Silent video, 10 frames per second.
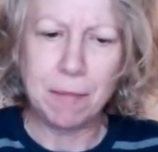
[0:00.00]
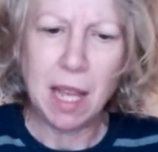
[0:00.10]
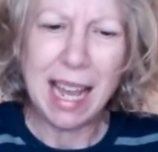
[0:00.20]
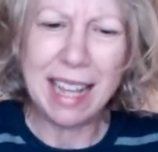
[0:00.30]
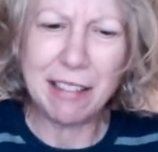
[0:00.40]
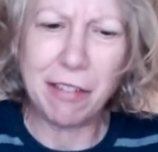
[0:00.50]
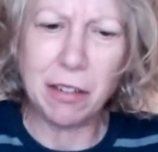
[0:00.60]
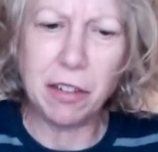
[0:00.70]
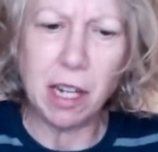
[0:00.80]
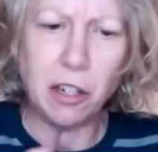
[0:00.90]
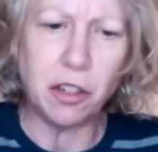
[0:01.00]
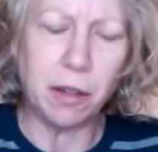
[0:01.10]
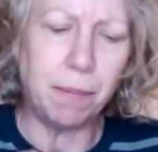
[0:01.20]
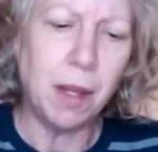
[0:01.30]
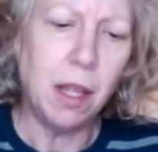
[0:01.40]
at the
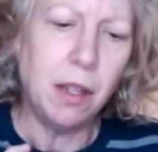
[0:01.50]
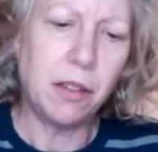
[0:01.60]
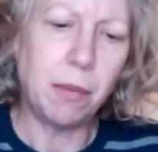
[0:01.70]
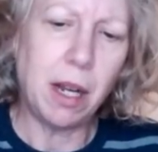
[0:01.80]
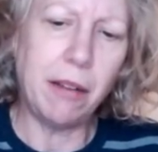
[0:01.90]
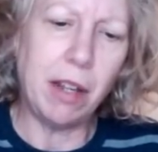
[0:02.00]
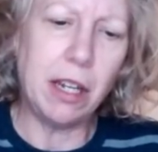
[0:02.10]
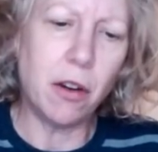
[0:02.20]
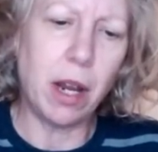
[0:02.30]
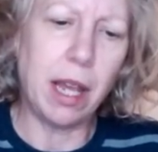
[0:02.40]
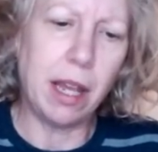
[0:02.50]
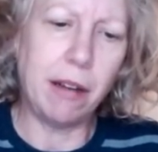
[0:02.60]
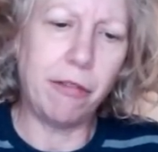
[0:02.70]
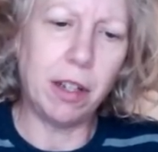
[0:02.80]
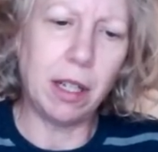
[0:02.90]
foundation, some kind of in your
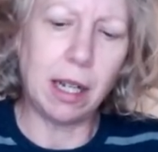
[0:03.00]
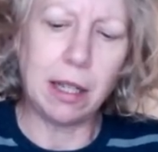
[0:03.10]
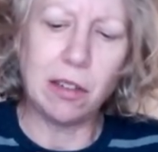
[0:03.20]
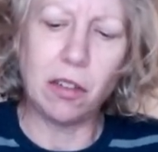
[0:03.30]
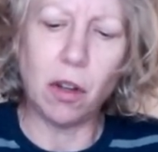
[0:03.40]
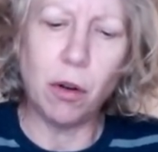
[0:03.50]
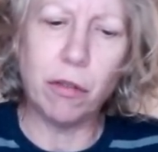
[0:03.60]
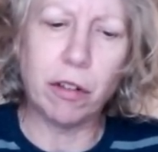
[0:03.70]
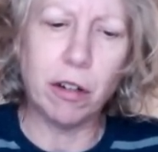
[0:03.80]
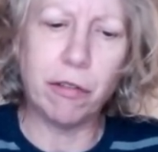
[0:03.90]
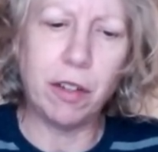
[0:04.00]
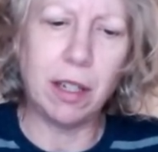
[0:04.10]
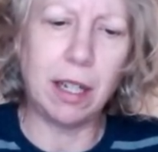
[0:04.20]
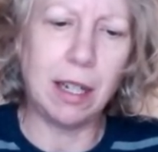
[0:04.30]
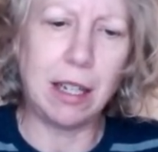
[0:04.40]
head, feeling like this is over,
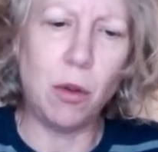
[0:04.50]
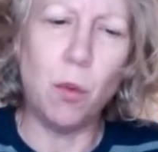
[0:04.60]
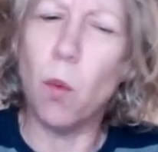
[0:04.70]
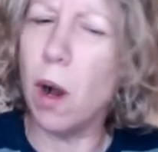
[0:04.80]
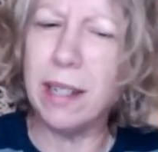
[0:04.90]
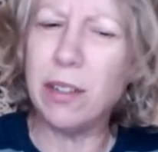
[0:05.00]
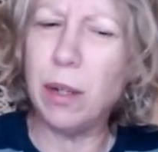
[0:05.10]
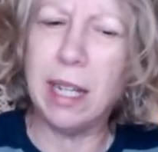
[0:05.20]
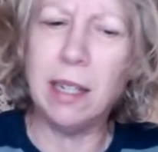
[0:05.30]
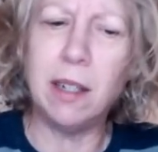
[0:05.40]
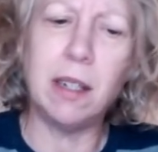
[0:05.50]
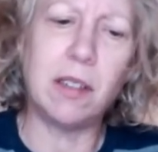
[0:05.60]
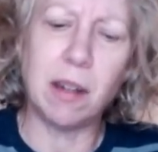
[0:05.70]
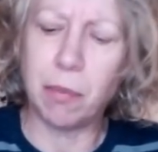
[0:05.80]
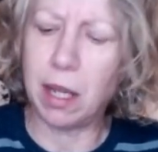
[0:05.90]
feeling like you want to end
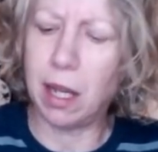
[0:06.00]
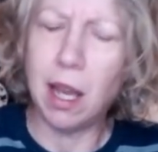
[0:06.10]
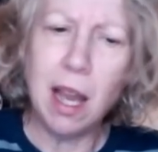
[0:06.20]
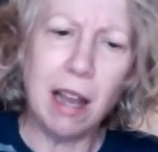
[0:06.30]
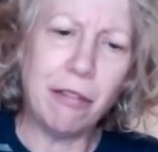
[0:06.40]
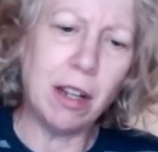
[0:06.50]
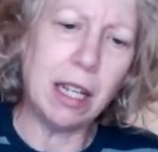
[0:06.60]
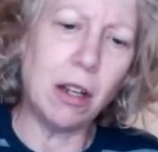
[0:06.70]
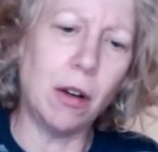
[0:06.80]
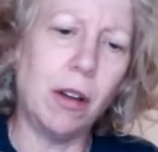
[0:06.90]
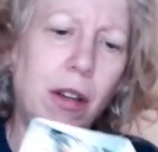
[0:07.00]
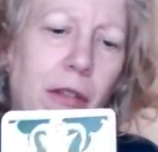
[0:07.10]
something. I feel like you're